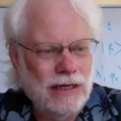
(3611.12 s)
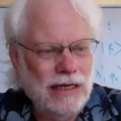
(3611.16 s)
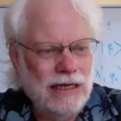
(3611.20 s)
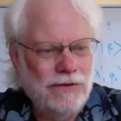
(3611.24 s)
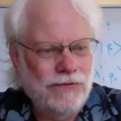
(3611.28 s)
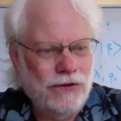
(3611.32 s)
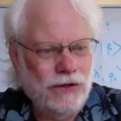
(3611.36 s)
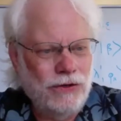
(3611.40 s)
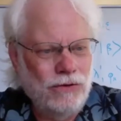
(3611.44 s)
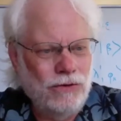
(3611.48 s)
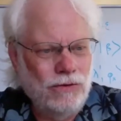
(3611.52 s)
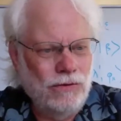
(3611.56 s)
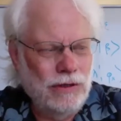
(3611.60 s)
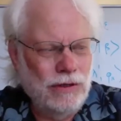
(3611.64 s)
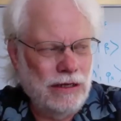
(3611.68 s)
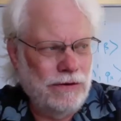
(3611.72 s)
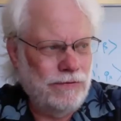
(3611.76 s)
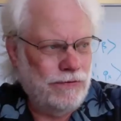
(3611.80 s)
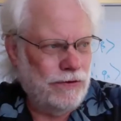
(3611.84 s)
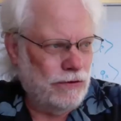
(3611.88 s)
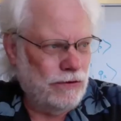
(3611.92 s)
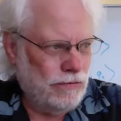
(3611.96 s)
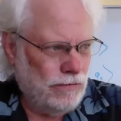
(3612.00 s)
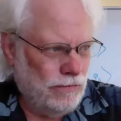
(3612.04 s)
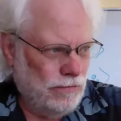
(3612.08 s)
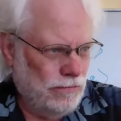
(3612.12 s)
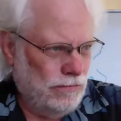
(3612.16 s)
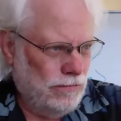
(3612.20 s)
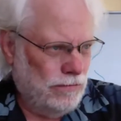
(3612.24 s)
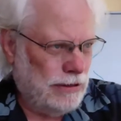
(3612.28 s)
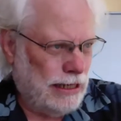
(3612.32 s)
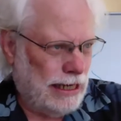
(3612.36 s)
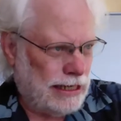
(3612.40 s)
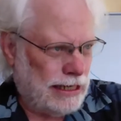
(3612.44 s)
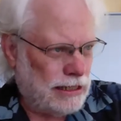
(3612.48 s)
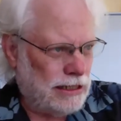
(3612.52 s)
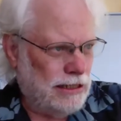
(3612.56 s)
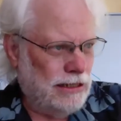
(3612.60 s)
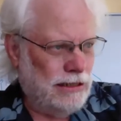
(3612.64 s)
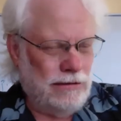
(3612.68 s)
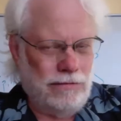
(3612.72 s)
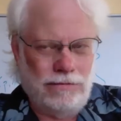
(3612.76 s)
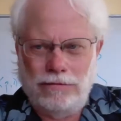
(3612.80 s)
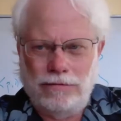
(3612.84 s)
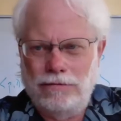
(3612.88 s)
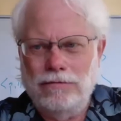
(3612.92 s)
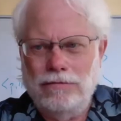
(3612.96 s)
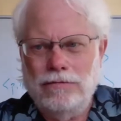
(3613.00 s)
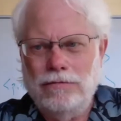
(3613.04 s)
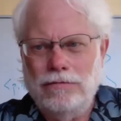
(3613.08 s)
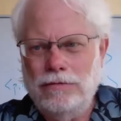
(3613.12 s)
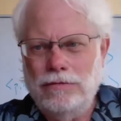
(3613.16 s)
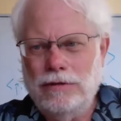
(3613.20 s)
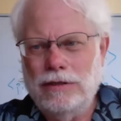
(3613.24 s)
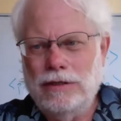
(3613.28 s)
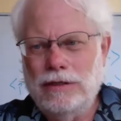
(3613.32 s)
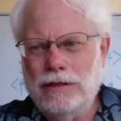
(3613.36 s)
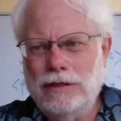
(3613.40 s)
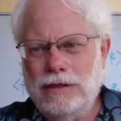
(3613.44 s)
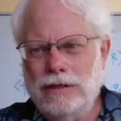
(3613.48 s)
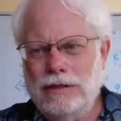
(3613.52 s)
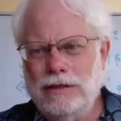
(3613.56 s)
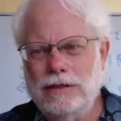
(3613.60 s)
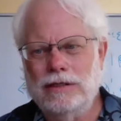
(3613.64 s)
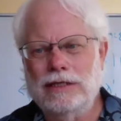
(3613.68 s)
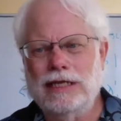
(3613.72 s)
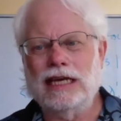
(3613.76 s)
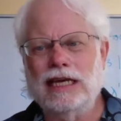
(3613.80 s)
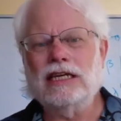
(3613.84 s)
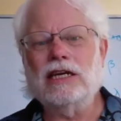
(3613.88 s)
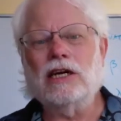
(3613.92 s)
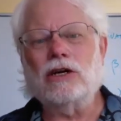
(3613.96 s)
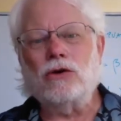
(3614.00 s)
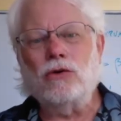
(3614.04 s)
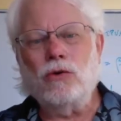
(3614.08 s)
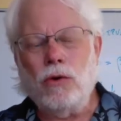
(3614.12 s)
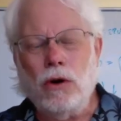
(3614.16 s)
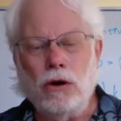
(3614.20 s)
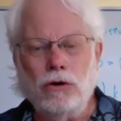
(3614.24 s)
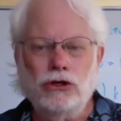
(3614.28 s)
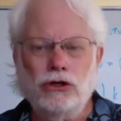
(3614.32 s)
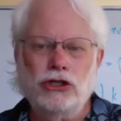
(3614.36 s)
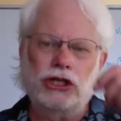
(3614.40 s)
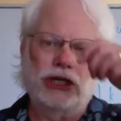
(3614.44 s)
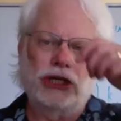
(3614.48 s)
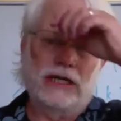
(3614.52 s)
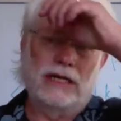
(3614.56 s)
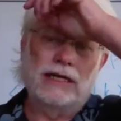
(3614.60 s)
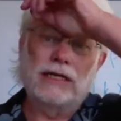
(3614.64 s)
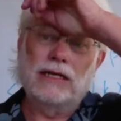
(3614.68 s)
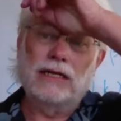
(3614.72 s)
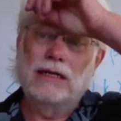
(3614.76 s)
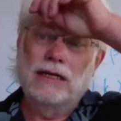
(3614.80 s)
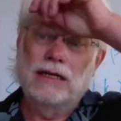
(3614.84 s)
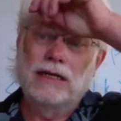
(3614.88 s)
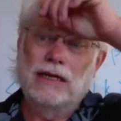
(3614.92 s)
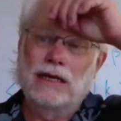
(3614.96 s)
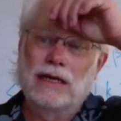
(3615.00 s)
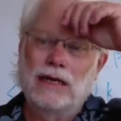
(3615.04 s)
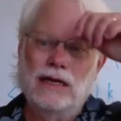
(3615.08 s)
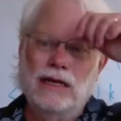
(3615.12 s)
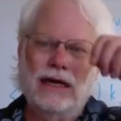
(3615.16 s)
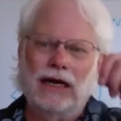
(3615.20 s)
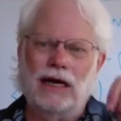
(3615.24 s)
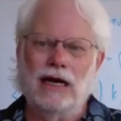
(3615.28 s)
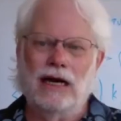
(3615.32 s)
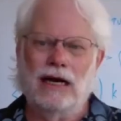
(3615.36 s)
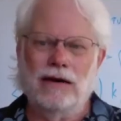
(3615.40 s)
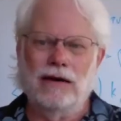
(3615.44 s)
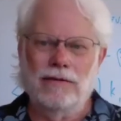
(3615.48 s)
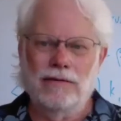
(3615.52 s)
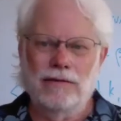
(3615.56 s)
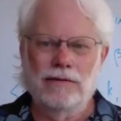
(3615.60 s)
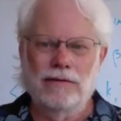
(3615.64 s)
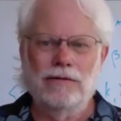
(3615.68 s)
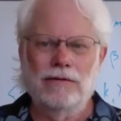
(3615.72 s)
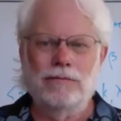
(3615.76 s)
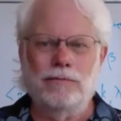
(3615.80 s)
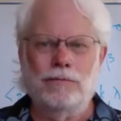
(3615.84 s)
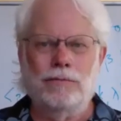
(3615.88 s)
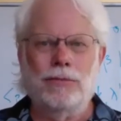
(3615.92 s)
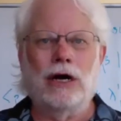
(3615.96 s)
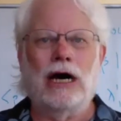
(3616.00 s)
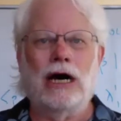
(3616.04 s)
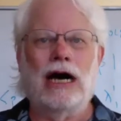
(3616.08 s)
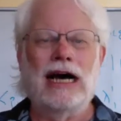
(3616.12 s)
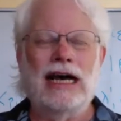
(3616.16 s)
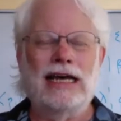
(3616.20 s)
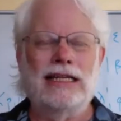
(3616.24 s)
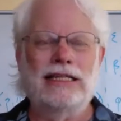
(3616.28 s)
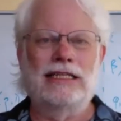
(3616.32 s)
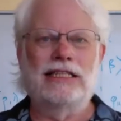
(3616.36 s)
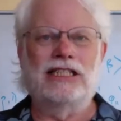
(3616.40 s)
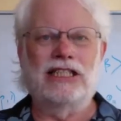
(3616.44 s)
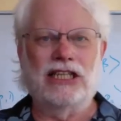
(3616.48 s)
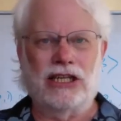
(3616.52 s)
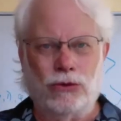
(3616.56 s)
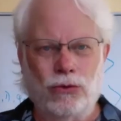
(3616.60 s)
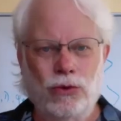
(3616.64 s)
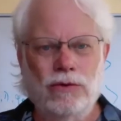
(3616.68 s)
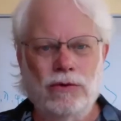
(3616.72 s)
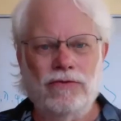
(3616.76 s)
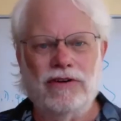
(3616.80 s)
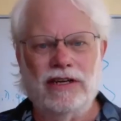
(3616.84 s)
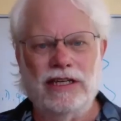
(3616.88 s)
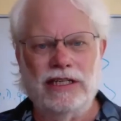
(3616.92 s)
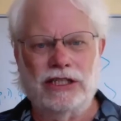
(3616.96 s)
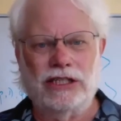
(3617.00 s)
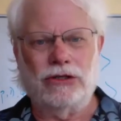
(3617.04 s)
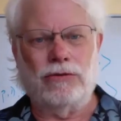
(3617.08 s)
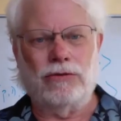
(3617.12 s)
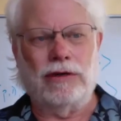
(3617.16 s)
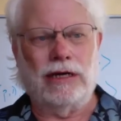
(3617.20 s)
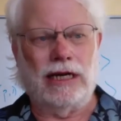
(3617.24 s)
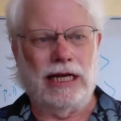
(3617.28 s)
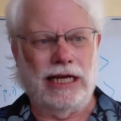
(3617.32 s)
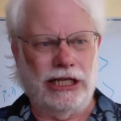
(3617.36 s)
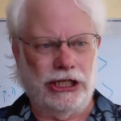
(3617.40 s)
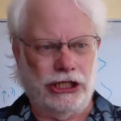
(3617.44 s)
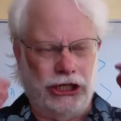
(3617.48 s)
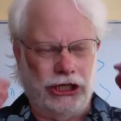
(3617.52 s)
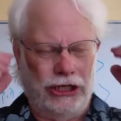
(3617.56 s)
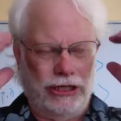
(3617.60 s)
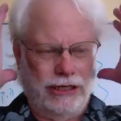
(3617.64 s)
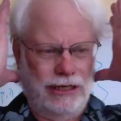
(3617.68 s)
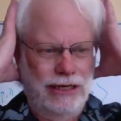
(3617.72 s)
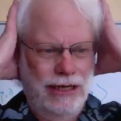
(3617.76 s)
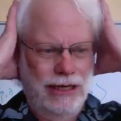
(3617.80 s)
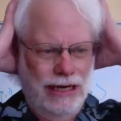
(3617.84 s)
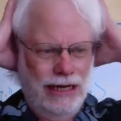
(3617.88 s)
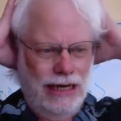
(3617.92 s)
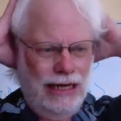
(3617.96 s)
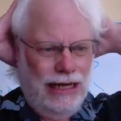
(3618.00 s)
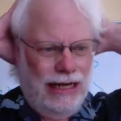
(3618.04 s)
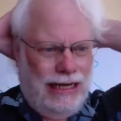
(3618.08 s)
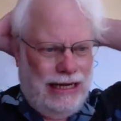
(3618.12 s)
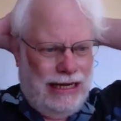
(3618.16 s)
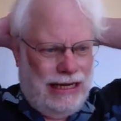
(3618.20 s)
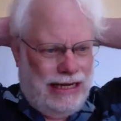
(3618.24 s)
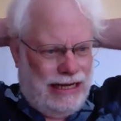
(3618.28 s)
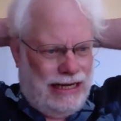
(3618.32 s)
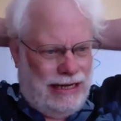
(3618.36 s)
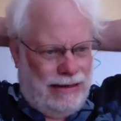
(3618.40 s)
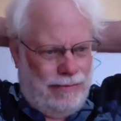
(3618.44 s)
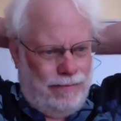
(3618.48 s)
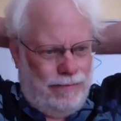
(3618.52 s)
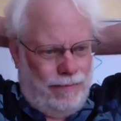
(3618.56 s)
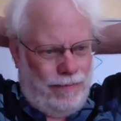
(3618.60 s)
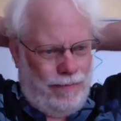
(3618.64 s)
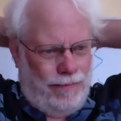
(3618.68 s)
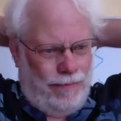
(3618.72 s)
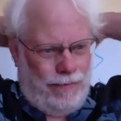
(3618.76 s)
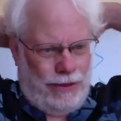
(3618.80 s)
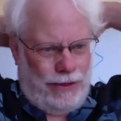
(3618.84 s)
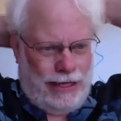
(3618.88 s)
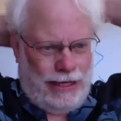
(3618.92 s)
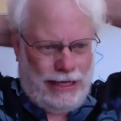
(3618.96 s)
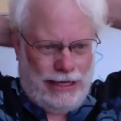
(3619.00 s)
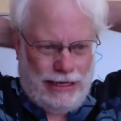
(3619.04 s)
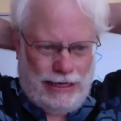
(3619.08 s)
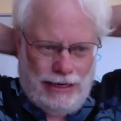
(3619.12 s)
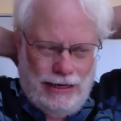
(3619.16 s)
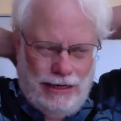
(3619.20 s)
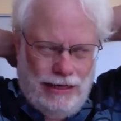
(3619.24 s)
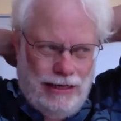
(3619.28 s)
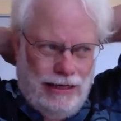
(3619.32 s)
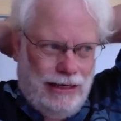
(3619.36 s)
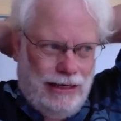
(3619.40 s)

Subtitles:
if you take a quotient by this equivalence relation, then